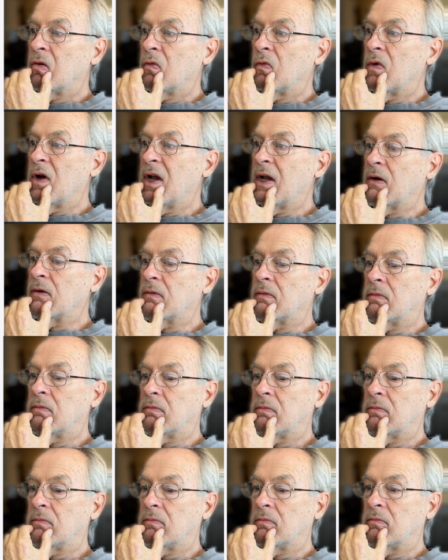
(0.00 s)
Wow.
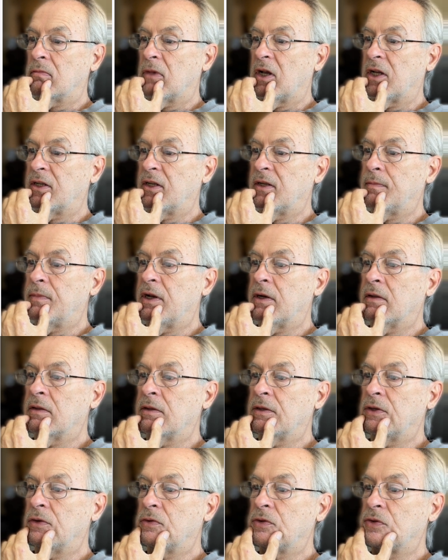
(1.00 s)
I did better
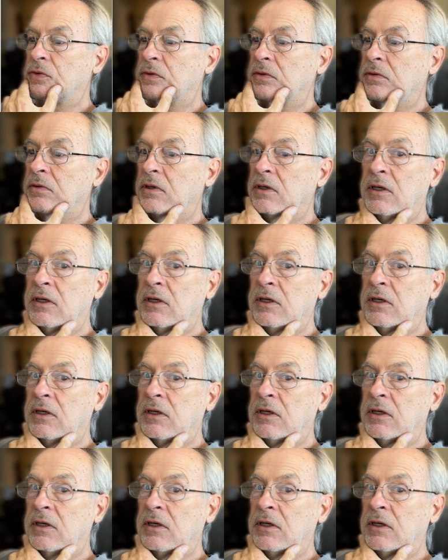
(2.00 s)
than usual.